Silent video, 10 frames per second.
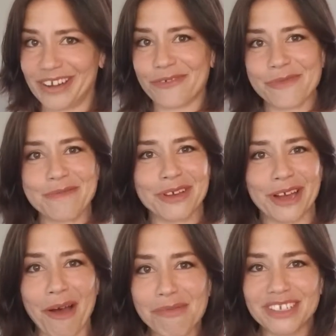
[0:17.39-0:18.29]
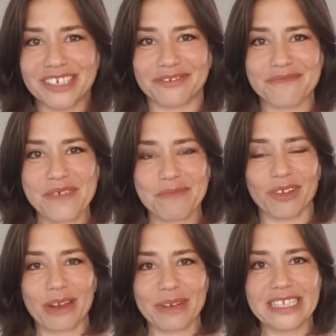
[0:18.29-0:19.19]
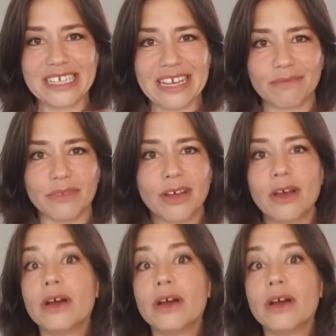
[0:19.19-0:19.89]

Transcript: or maybe a couple of different people on my team